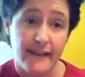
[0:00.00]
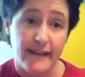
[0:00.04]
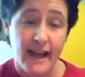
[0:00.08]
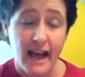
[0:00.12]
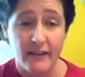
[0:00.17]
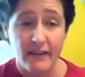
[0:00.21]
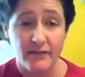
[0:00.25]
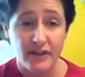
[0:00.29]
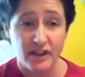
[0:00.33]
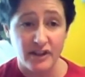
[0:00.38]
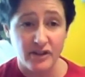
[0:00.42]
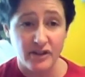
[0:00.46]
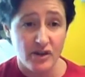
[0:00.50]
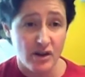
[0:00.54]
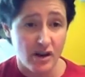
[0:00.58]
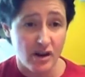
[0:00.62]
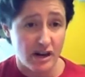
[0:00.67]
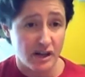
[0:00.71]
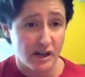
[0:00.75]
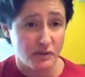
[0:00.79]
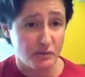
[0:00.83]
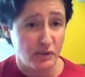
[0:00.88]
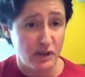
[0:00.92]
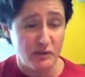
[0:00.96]
Half the
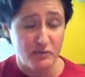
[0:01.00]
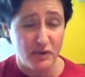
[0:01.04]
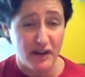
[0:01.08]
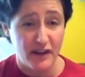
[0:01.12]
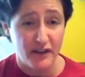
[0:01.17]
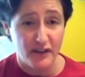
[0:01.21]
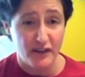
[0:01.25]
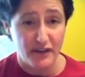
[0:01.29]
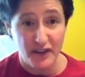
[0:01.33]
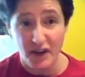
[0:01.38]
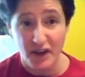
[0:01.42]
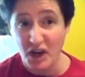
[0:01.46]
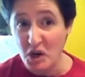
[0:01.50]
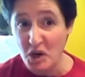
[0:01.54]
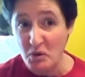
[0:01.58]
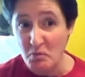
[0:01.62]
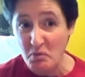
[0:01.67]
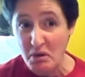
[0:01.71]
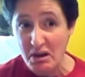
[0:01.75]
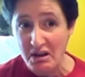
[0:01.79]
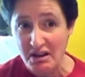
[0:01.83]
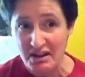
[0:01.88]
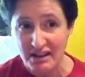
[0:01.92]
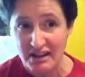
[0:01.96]
guitar is played by the
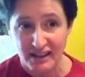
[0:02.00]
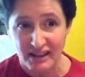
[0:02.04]
thumb.